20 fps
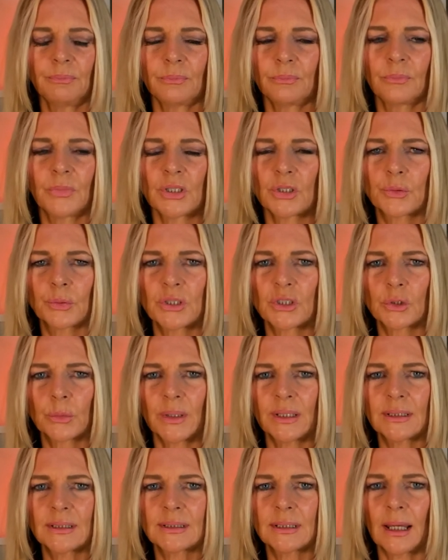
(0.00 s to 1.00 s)
when she was
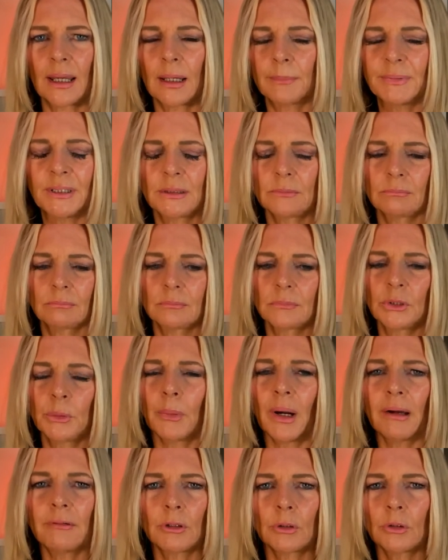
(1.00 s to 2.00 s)
twenty, I mean, you
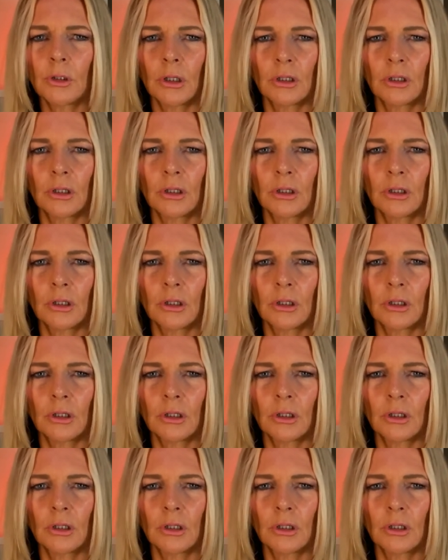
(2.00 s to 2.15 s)
are only